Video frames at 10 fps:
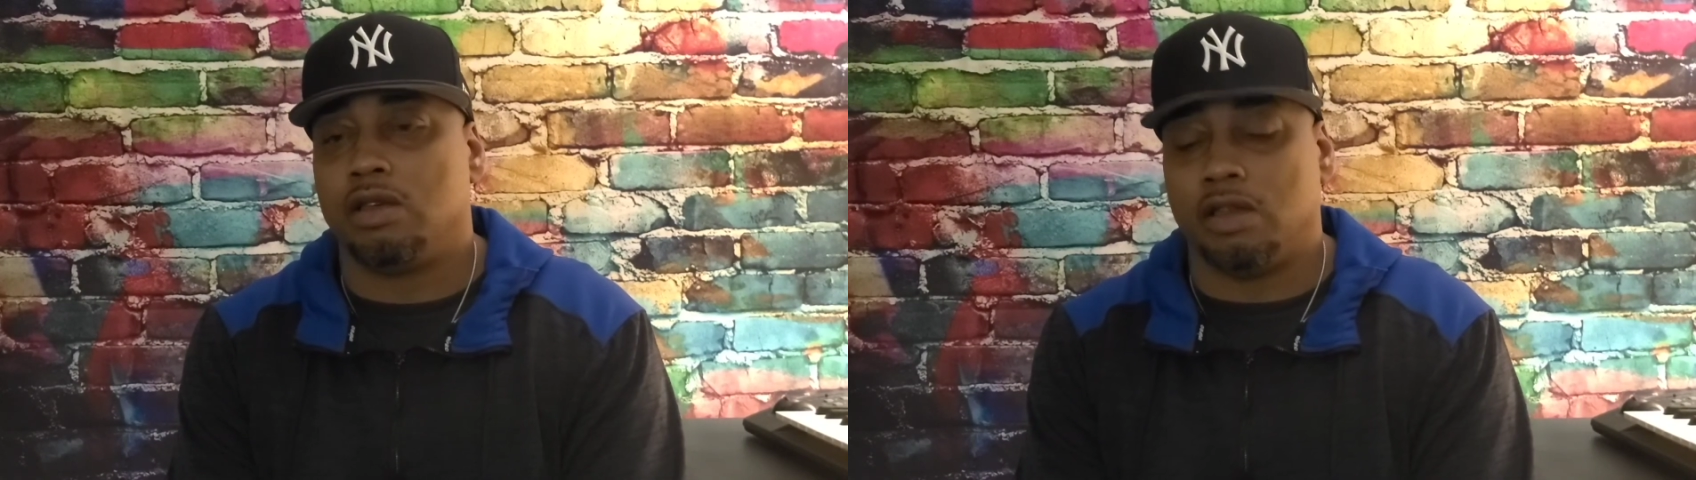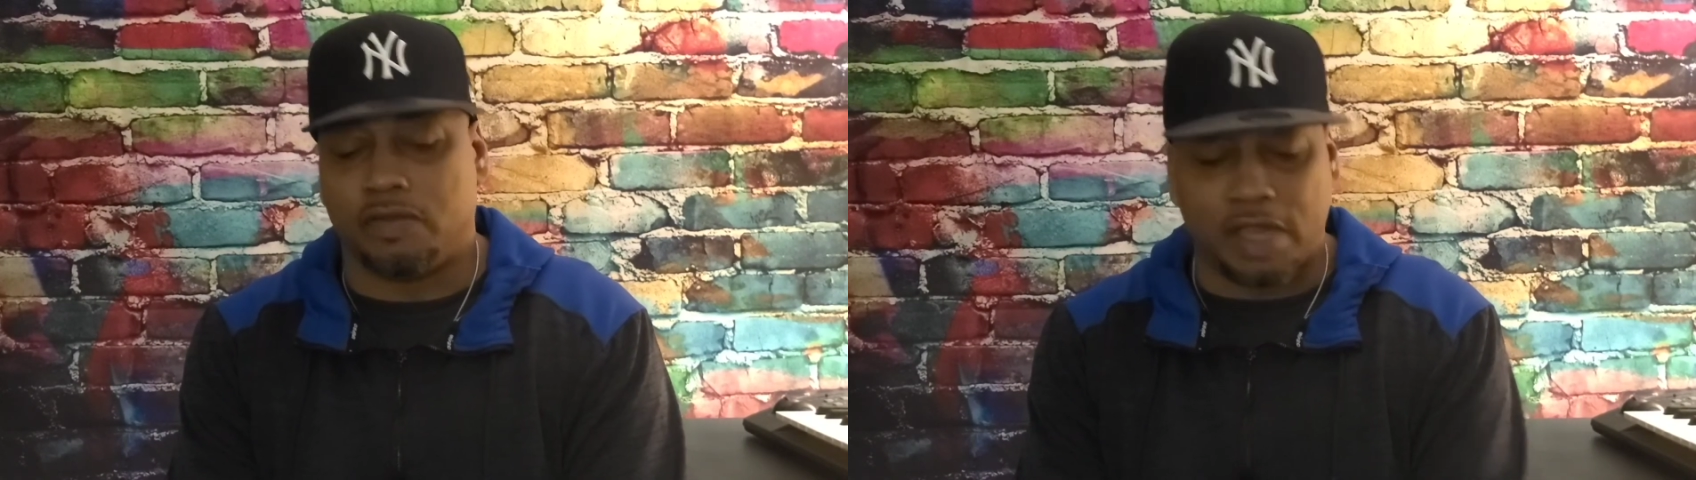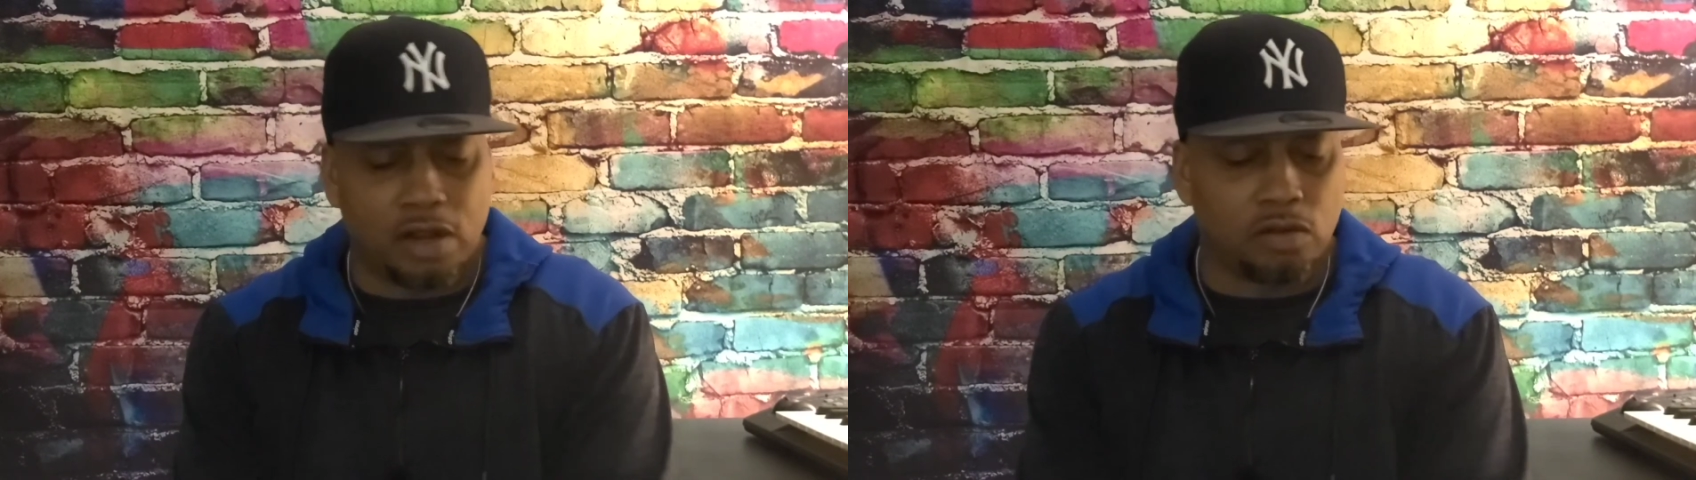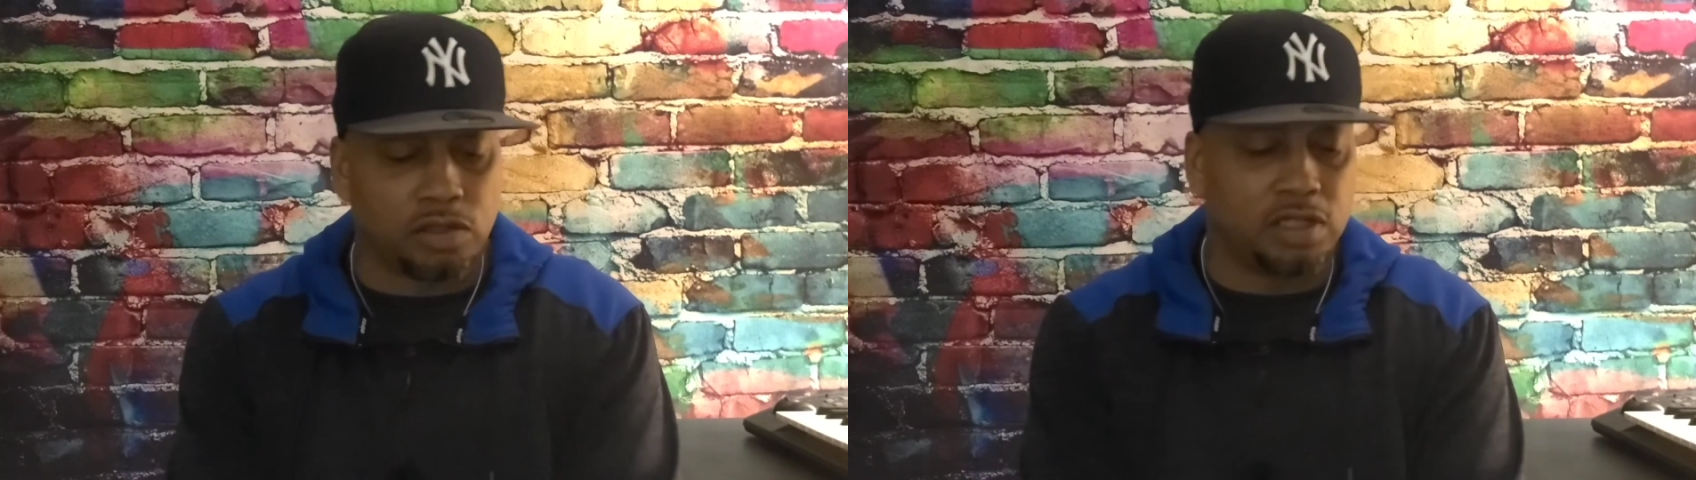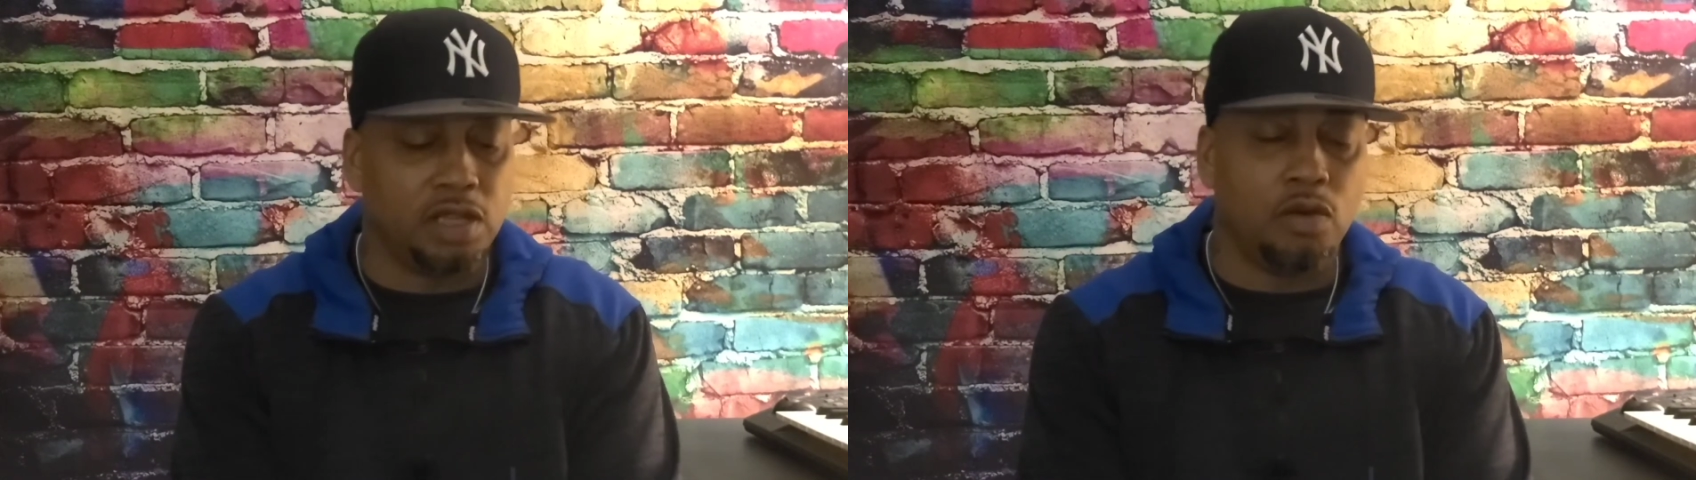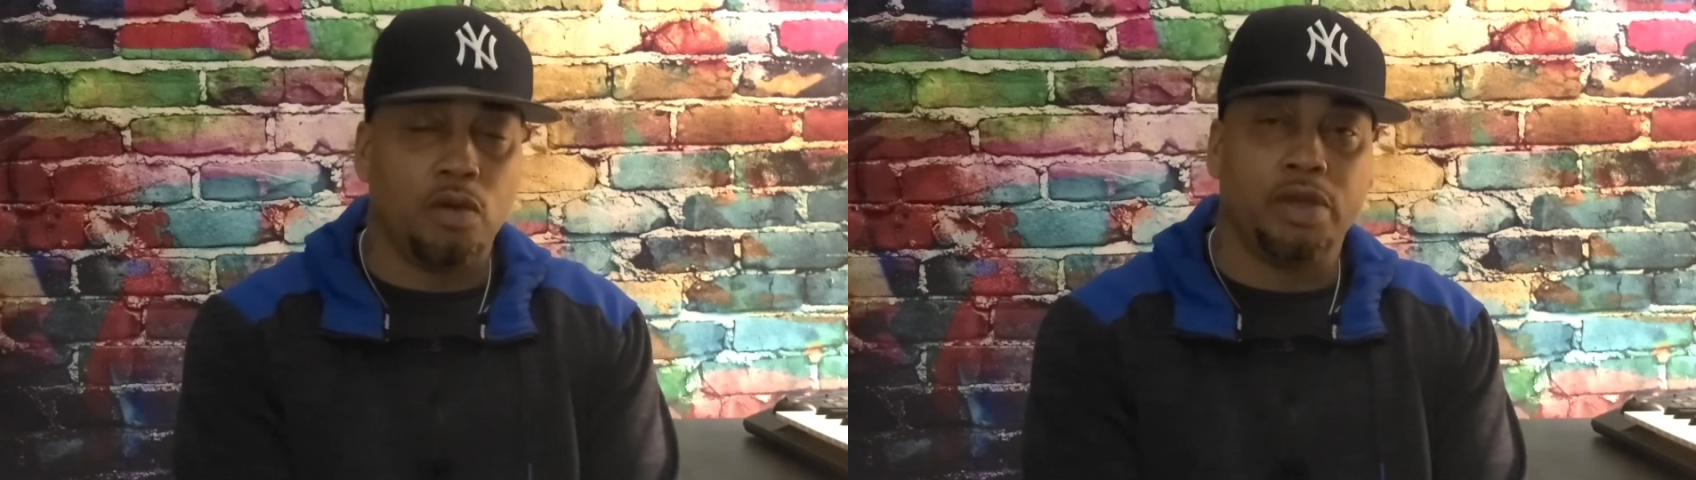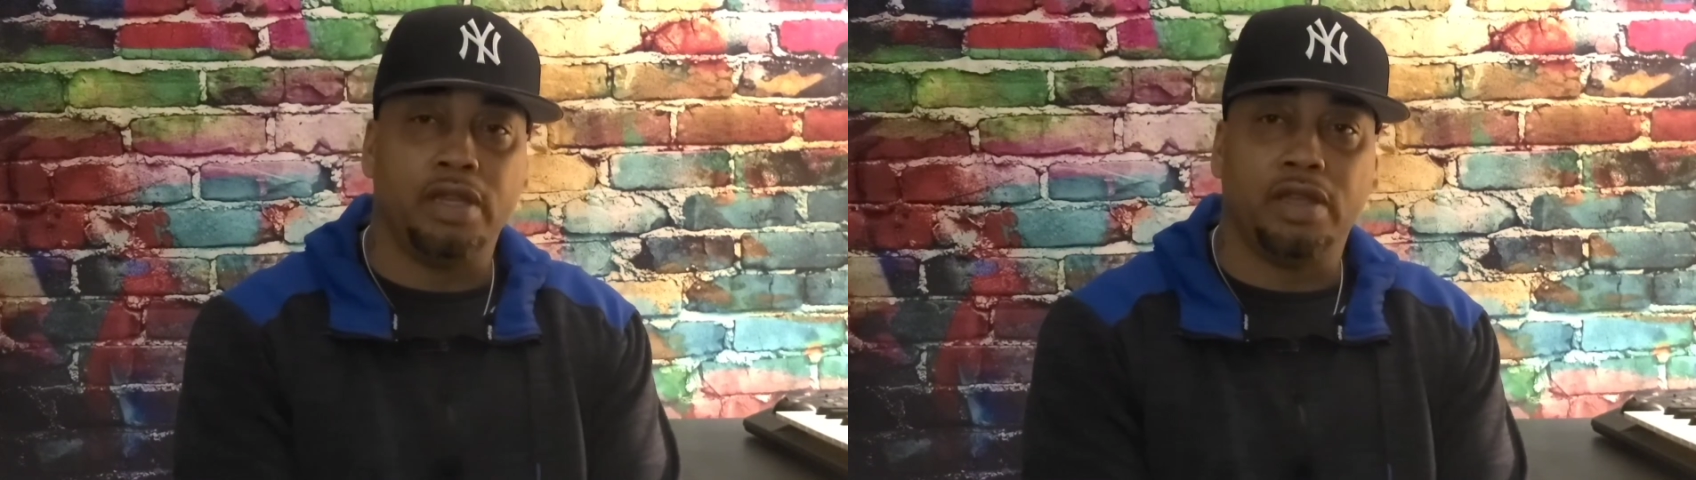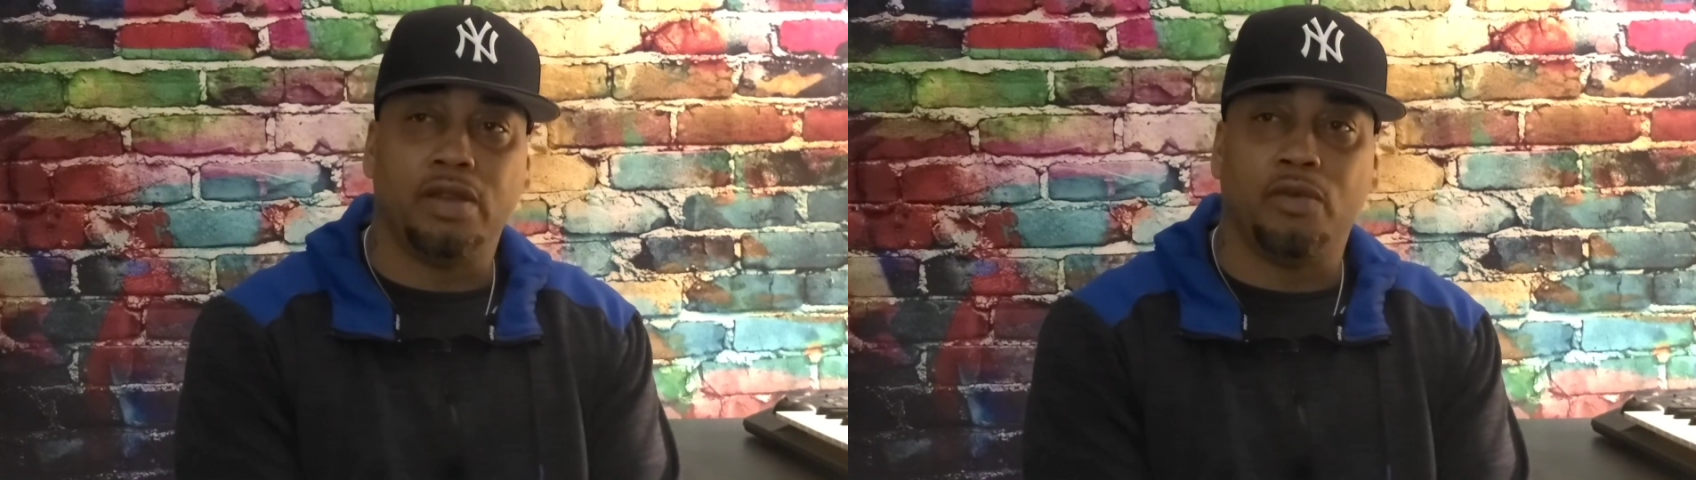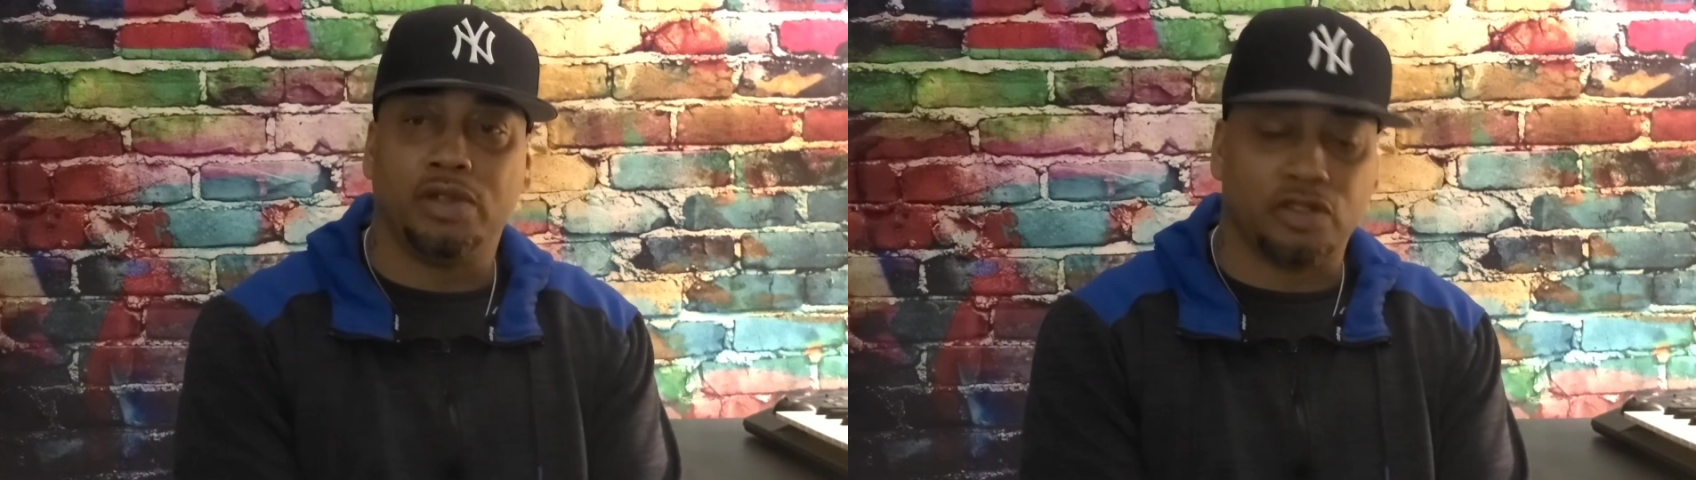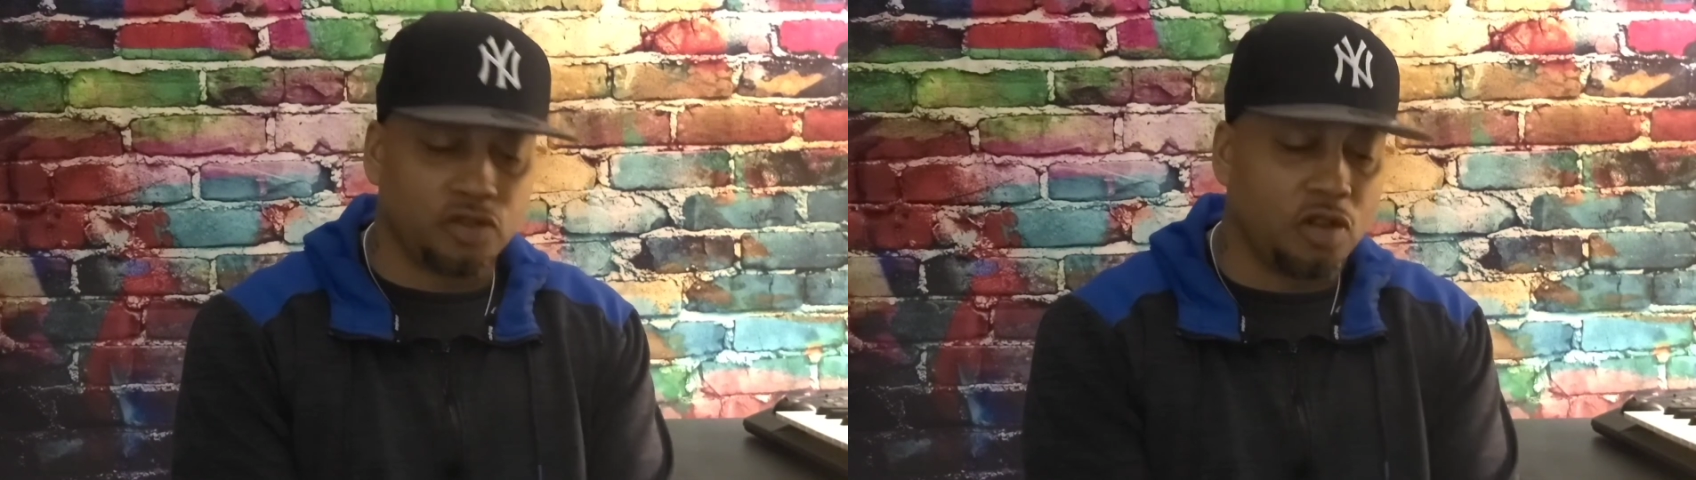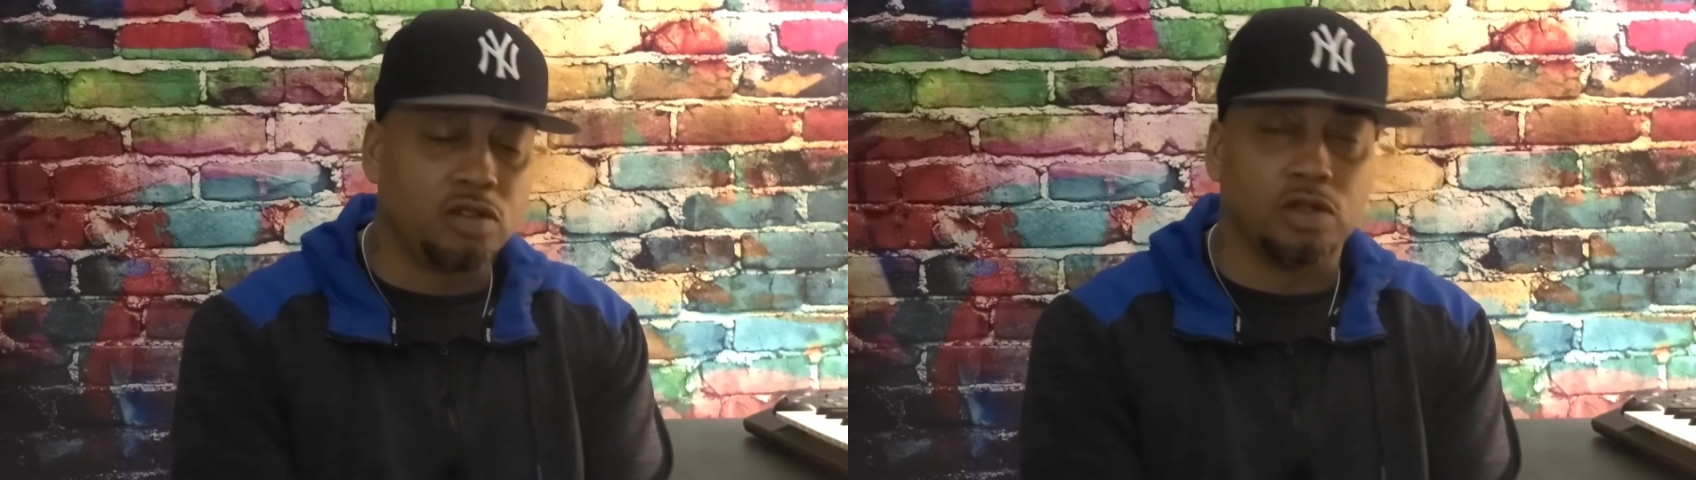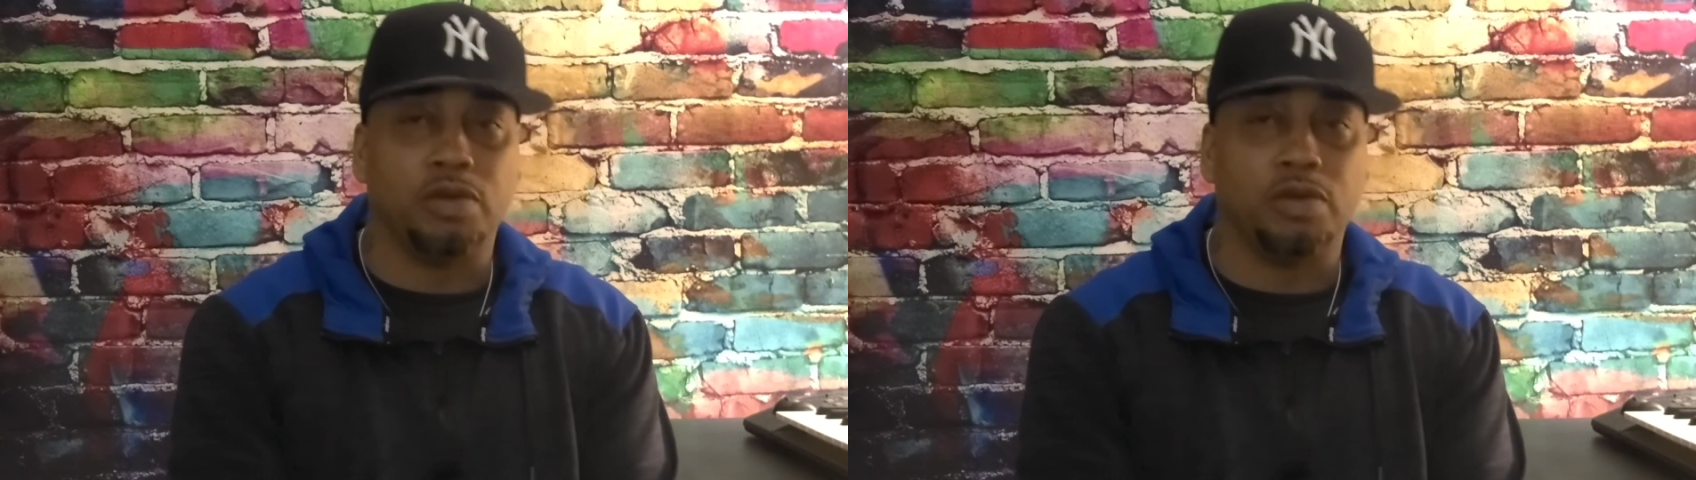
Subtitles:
if they don't see the struggles